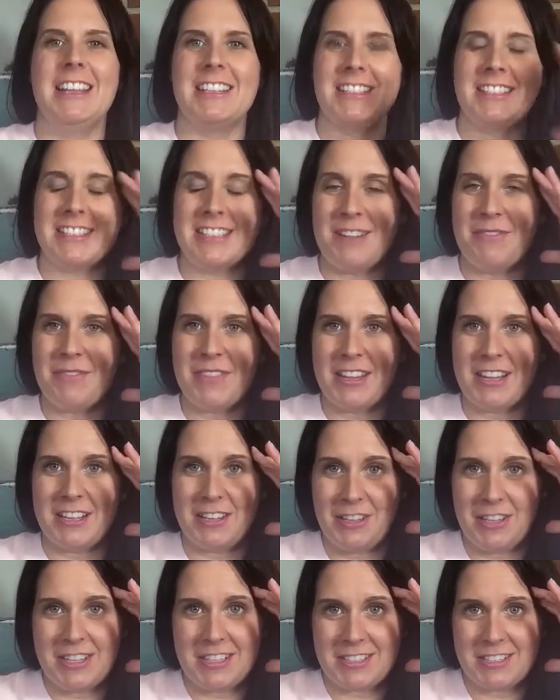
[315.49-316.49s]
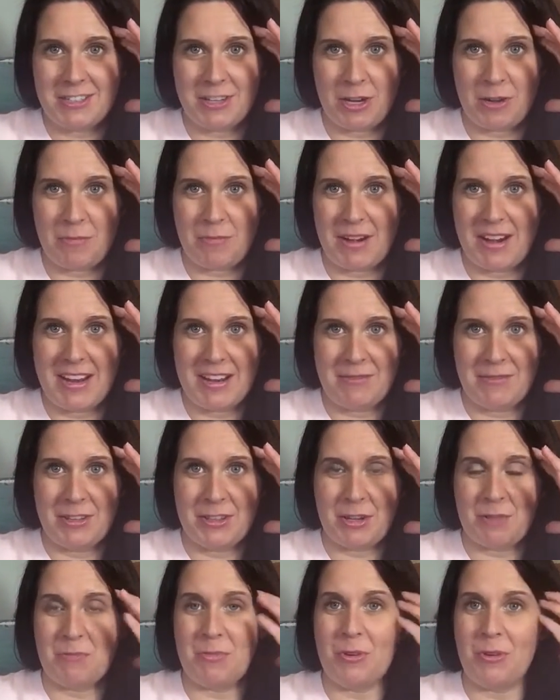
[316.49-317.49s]
and something clicks in our brain
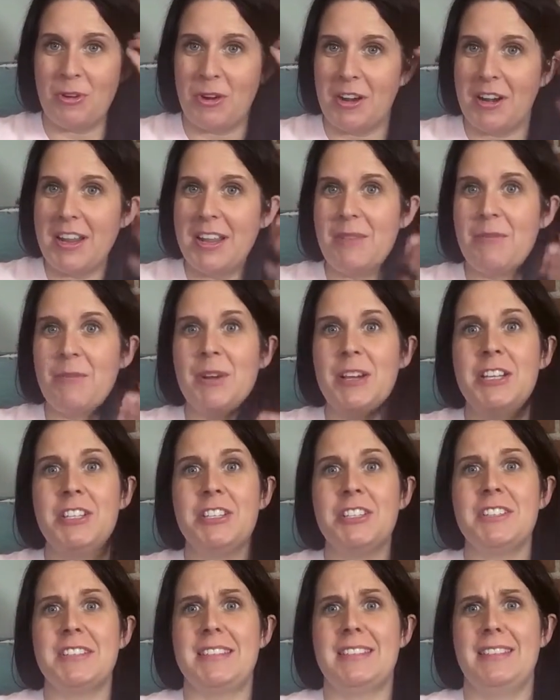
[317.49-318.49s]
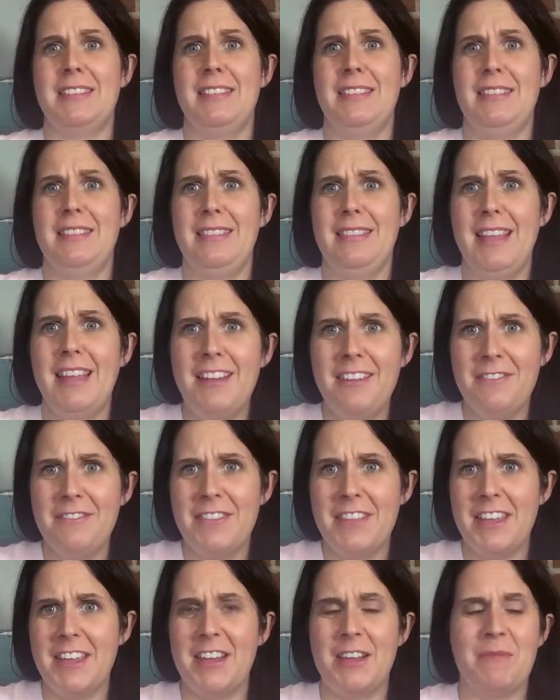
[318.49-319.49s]
when they're born, and we just
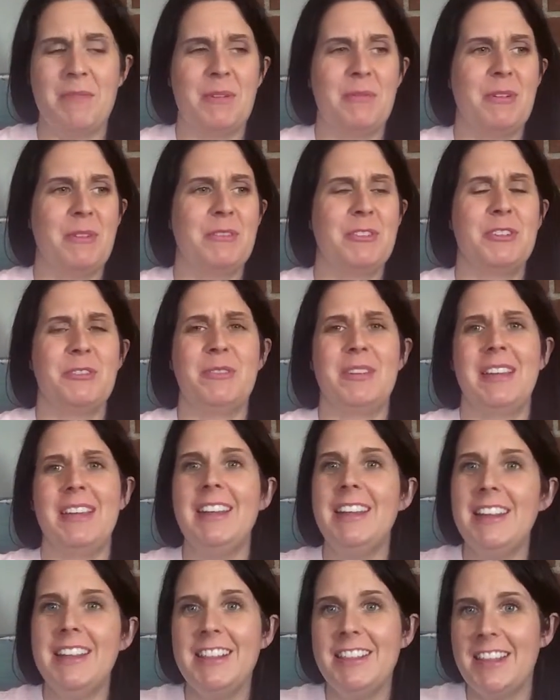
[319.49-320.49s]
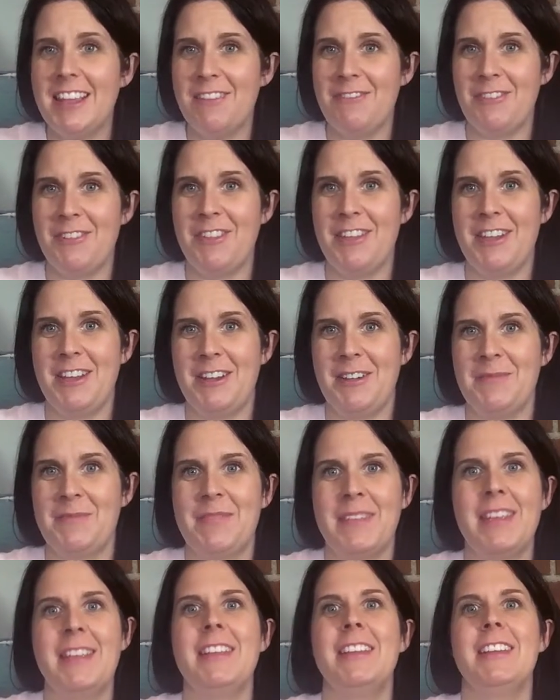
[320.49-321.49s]
love them, and we would do anything for
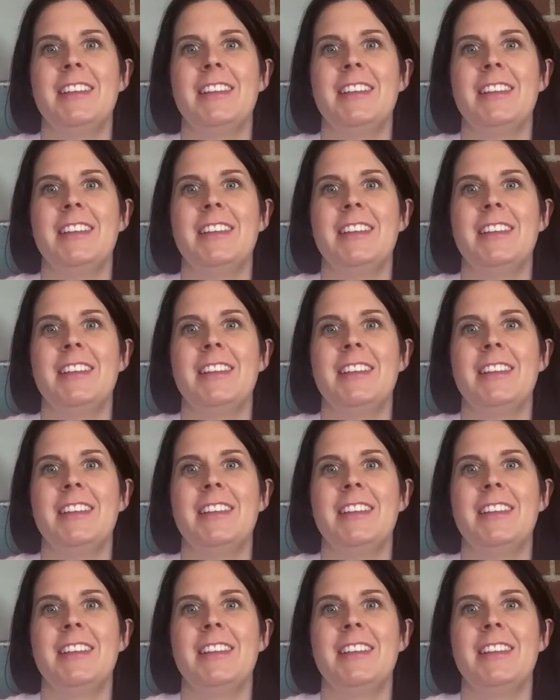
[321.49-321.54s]
them.